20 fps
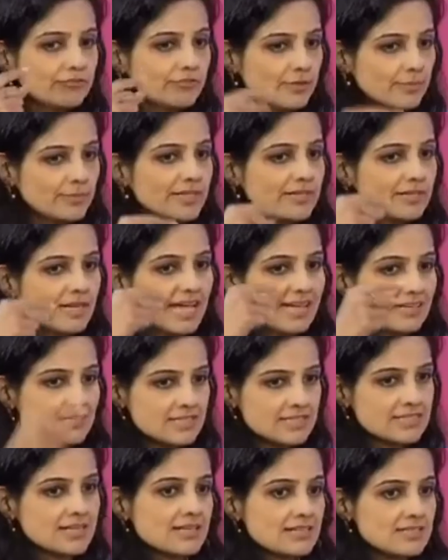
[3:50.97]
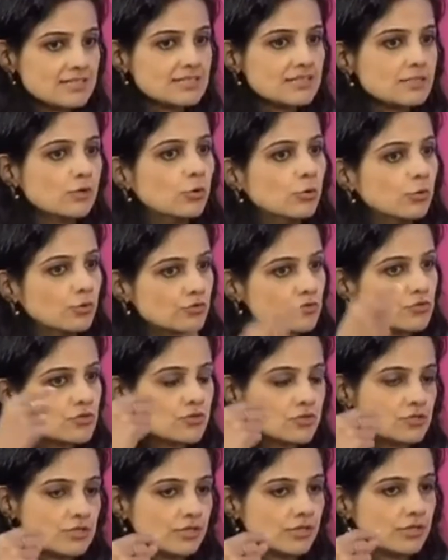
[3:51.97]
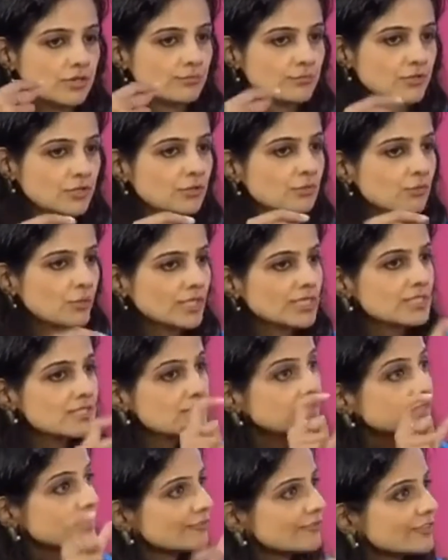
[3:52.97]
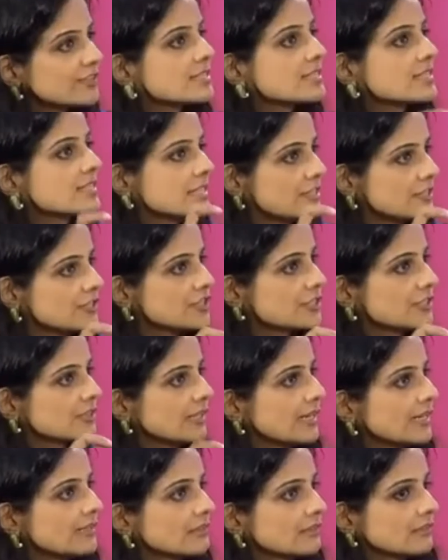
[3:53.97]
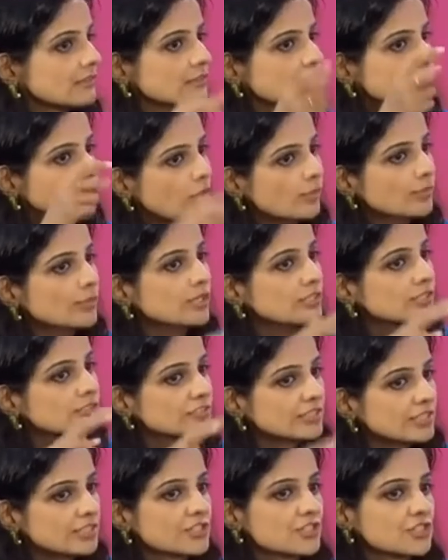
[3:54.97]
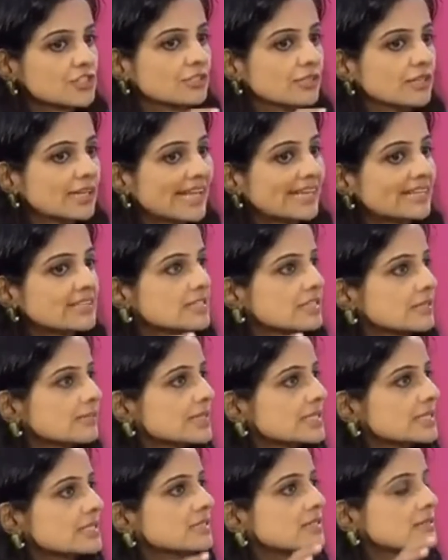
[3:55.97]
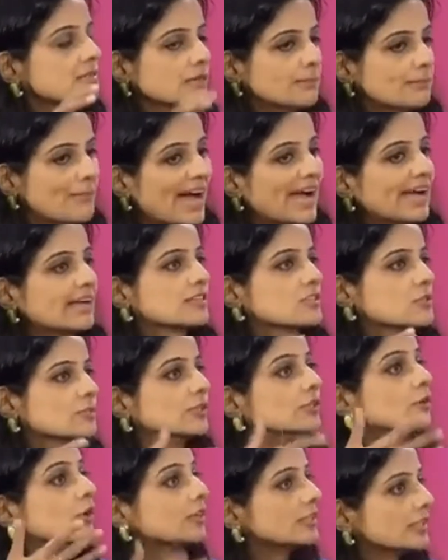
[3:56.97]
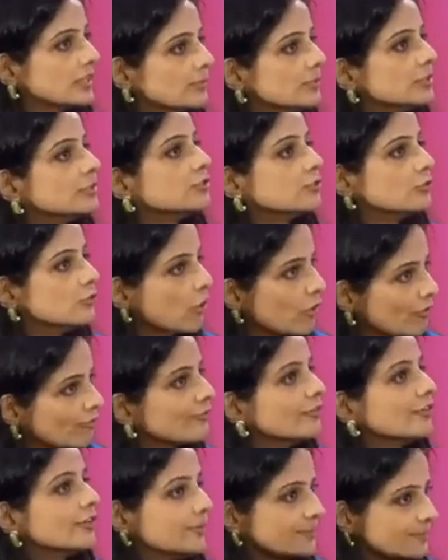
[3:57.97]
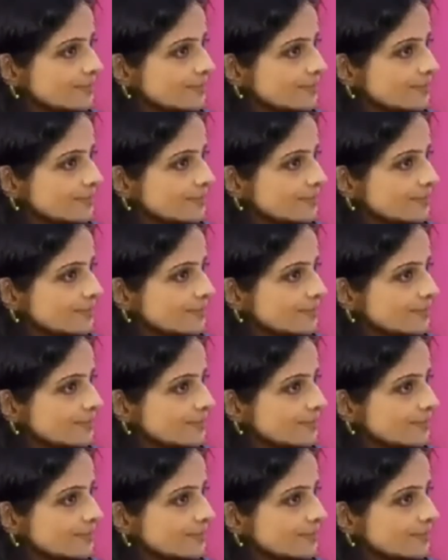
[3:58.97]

women access loans, what is the differentiation that normal traditional legacy business or banks were not able to offer?